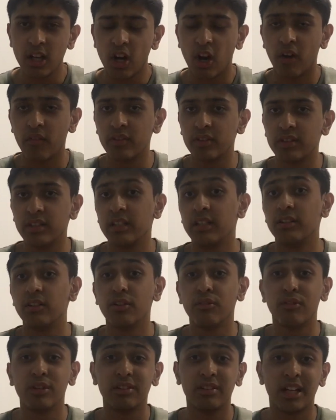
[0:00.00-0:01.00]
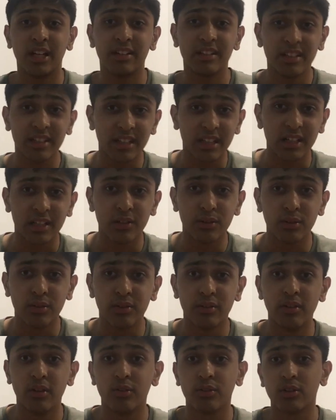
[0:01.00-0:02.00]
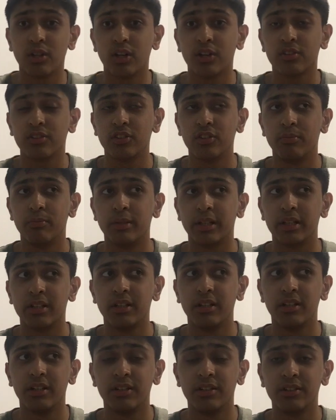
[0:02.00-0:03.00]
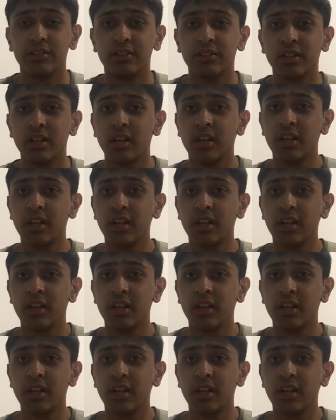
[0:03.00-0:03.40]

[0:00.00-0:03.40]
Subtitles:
Obviously, the only reason I didn't include those costs is because